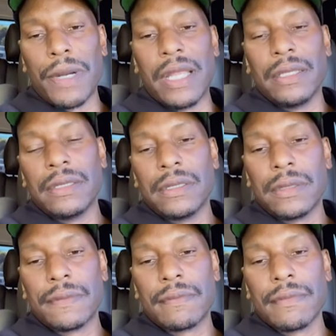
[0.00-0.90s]
Budden.
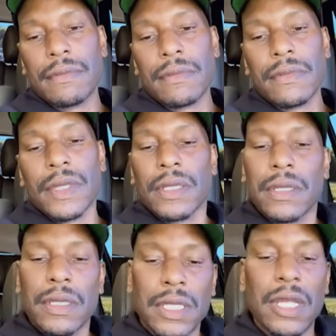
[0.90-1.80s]

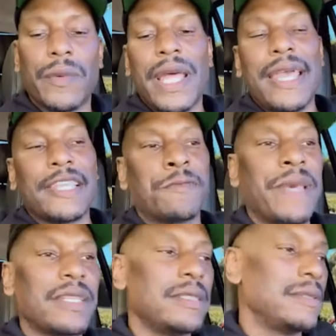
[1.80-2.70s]
You know what I
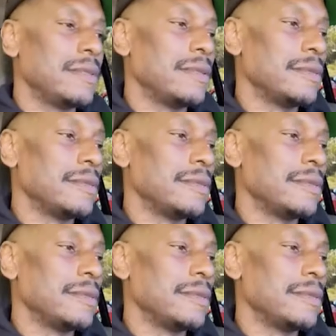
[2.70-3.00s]
expected?